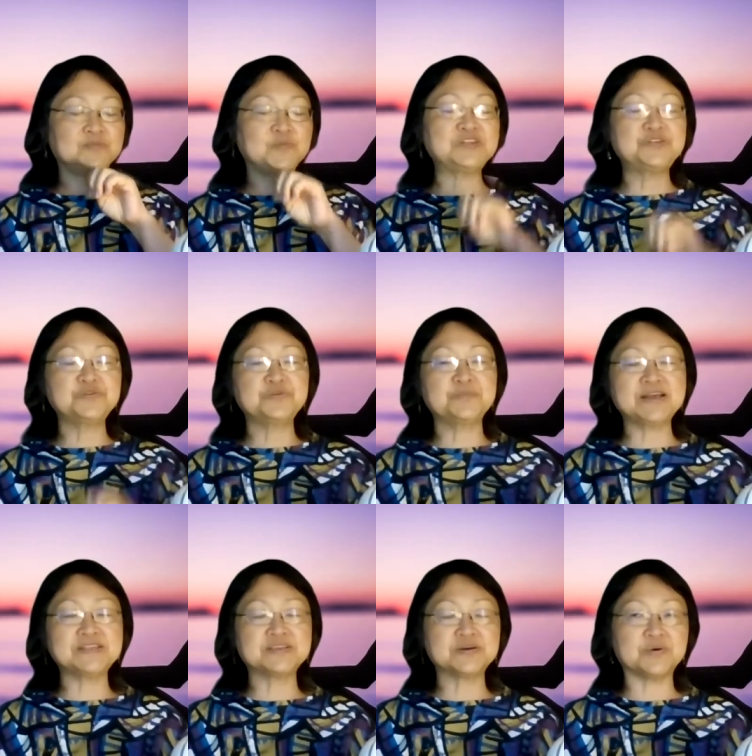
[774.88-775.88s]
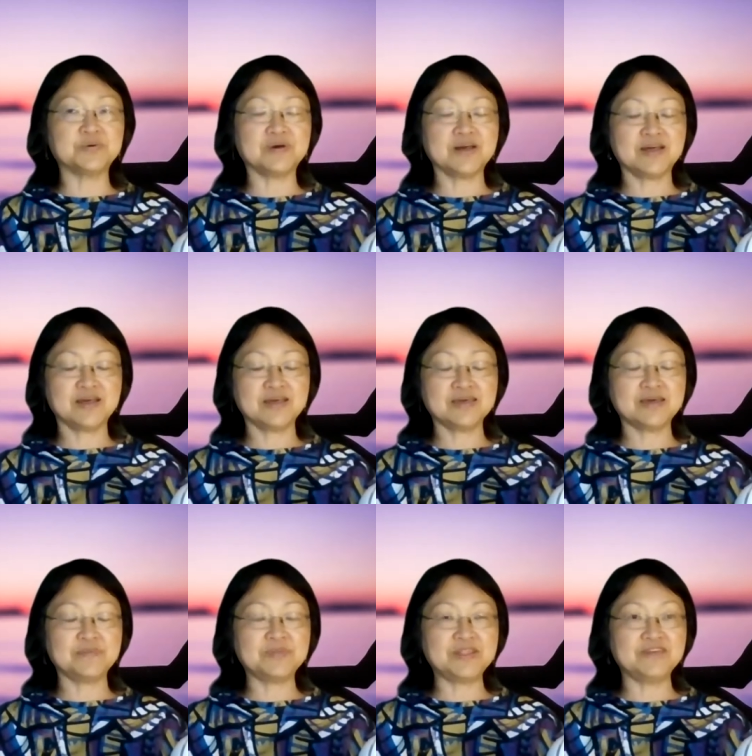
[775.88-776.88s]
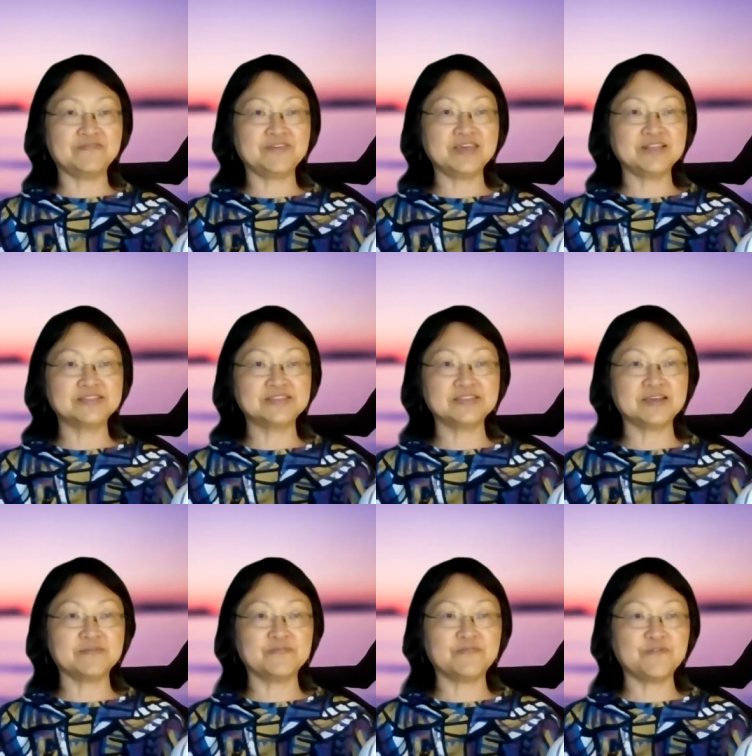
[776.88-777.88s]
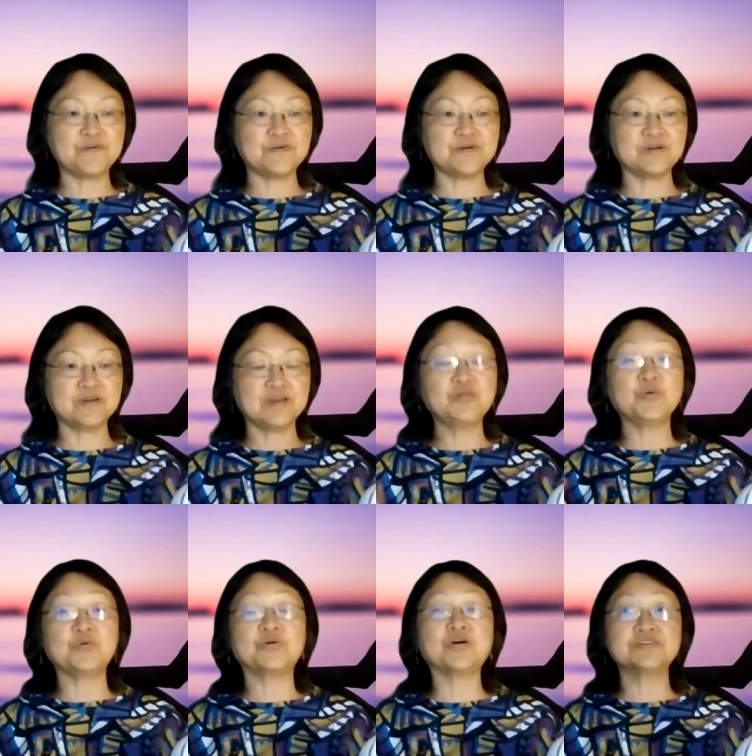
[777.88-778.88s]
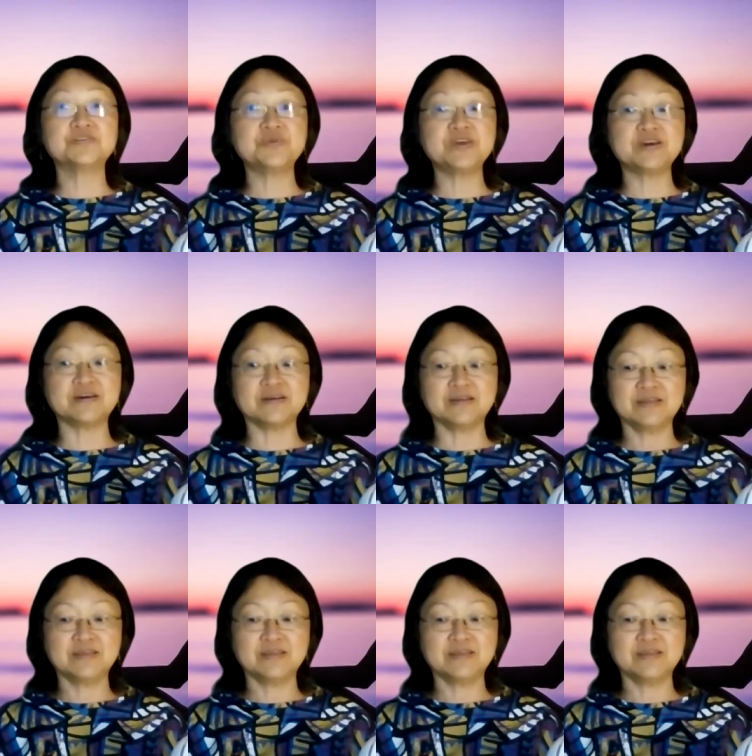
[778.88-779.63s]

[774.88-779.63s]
Mexico, I believe. It's Costa Rica.